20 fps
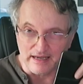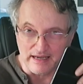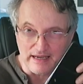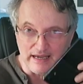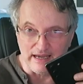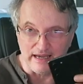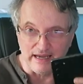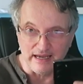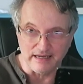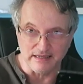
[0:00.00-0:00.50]

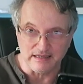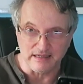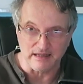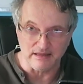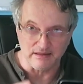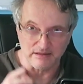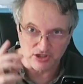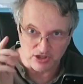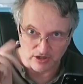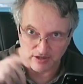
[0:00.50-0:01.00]

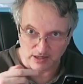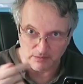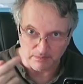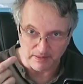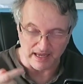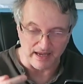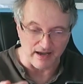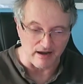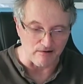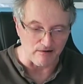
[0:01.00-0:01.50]
and turn the
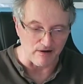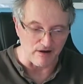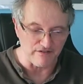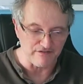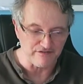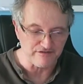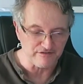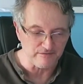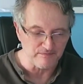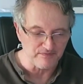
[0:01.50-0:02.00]
power
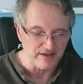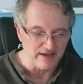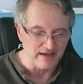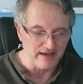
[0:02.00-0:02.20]
off.